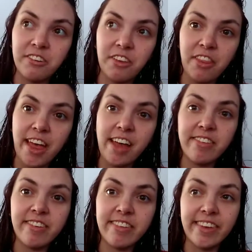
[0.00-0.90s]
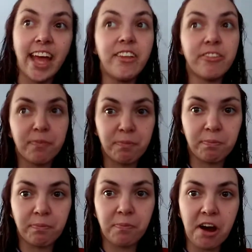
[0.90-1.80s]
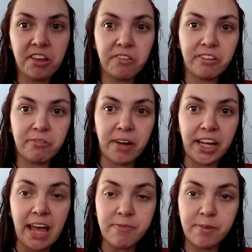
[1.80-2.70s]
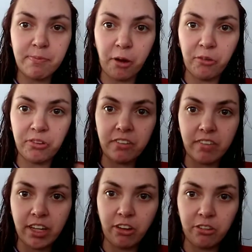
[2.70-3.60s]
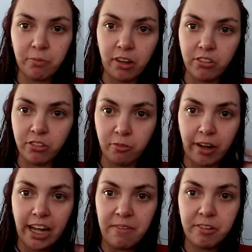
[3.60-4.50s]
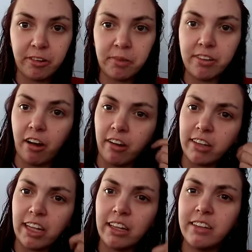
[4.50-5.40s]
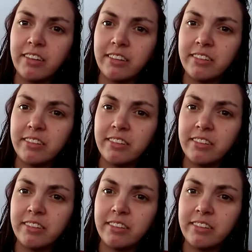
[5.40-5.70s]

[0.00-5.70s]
So that's part of the reason why I haven't been posting videos much and why I haven't really been talking.